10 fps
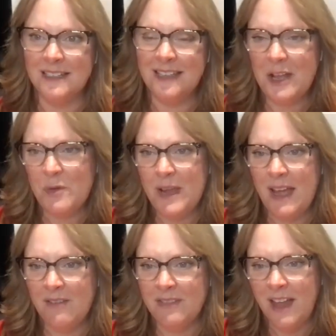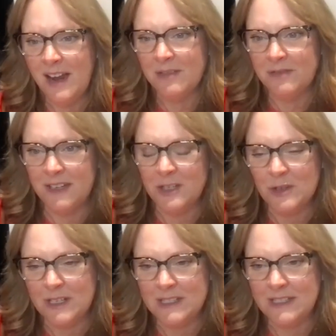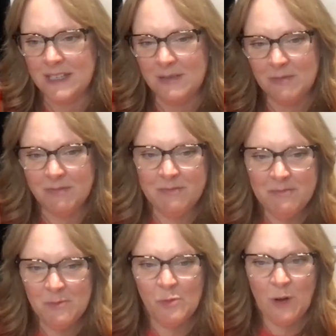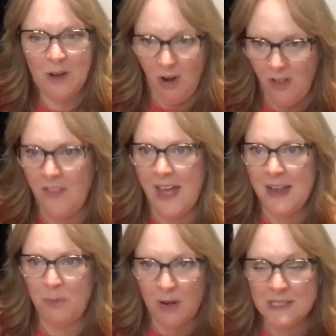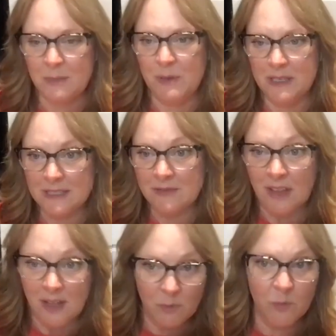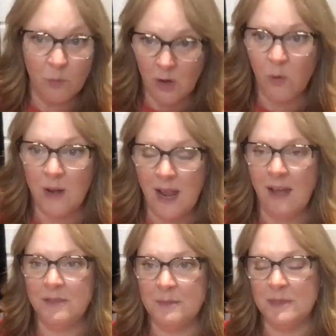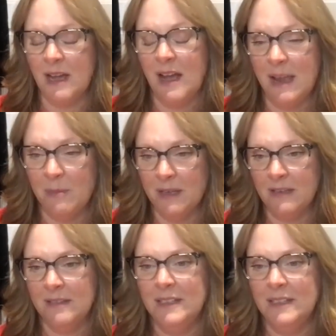Like we have a lot of interest and we're on that precipice of like, we're going to have some time and